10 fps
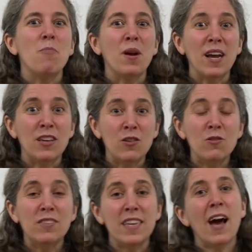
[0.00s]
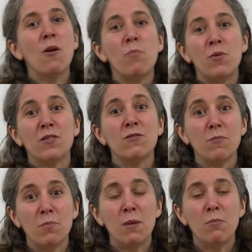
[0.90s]
but I use the outputs
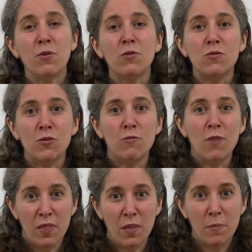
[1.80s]
from people who do run